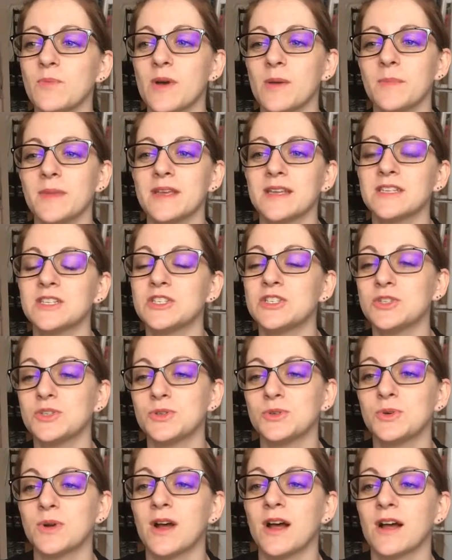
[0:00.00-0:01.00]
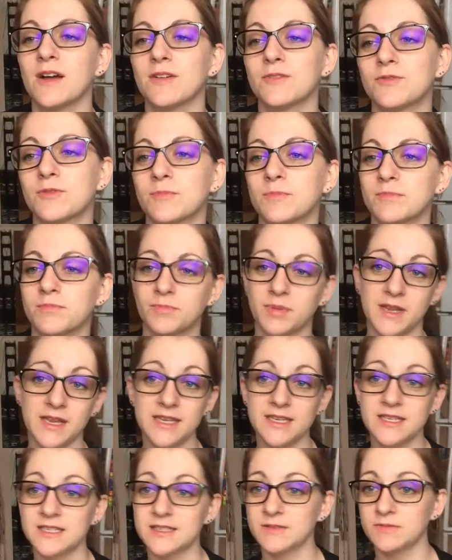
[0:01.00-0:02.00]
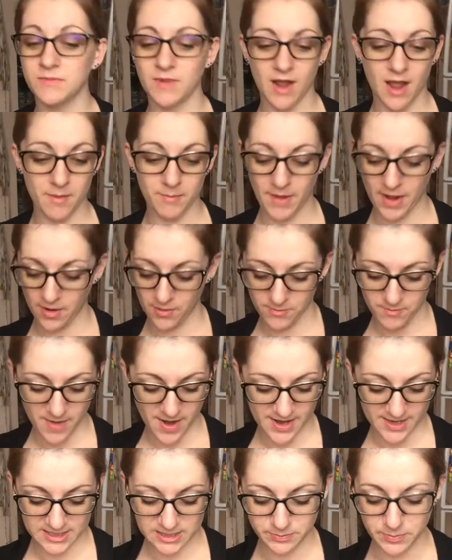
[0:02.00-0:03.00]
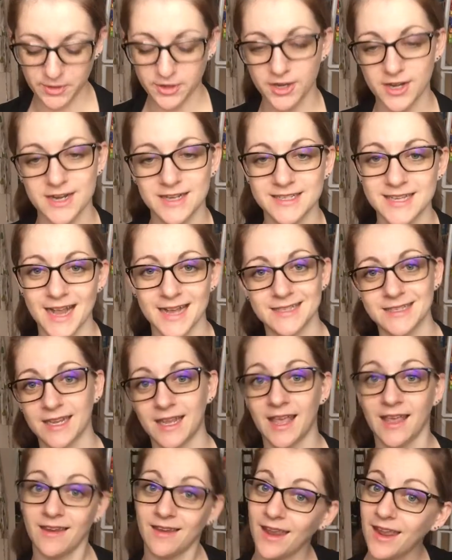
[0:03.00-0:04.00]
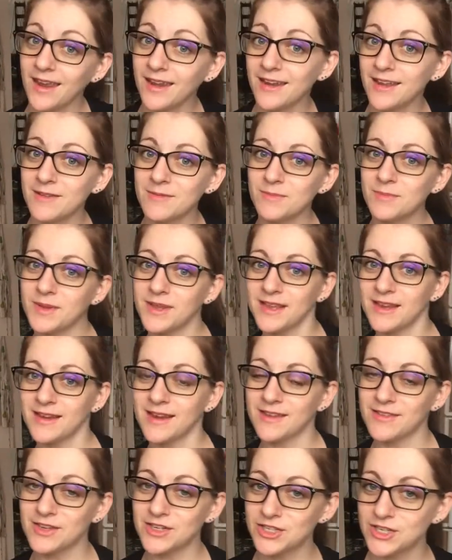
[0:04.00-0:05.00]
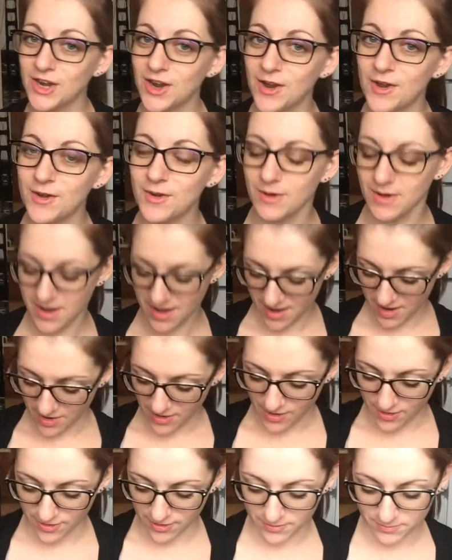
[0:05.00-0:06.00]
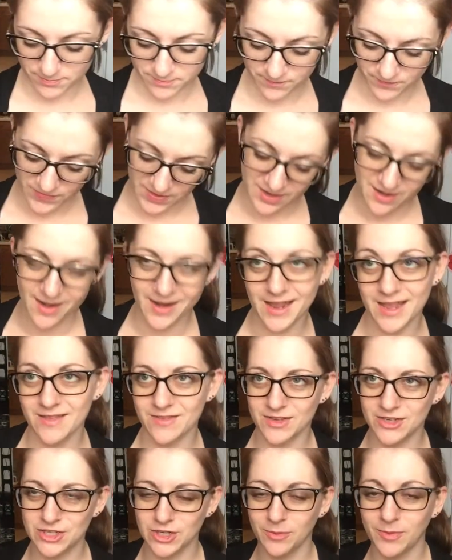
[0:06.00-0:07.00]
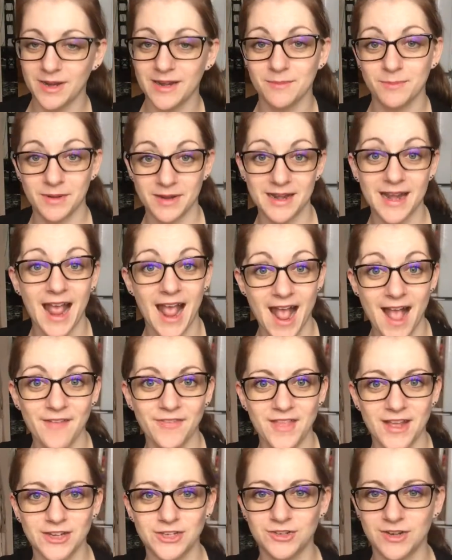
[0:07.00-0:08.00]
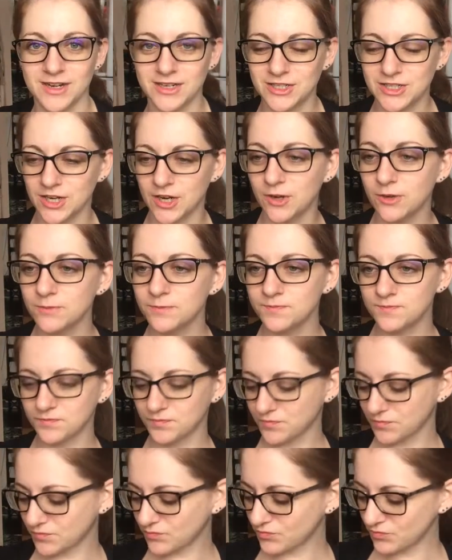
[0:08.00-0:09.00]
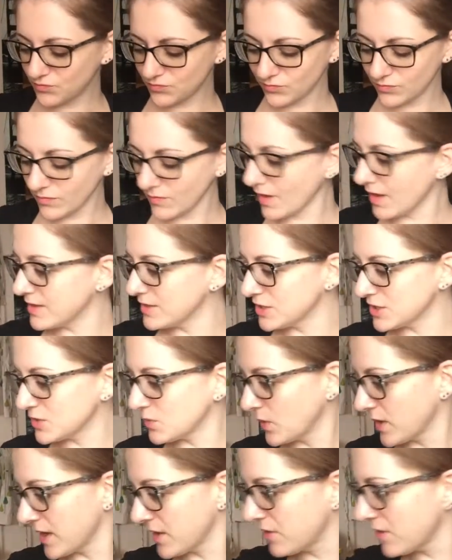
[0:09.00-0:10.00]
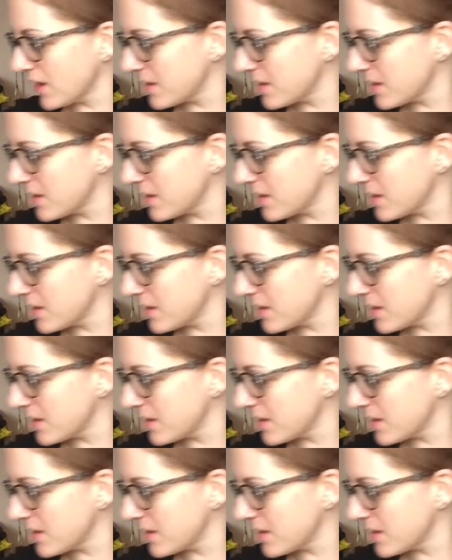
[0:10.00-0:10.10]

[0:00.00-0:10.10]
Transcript: He wanted me to do a piece about my experience as a Canadian being in the show, or not in the show, being at that trade show, and just what I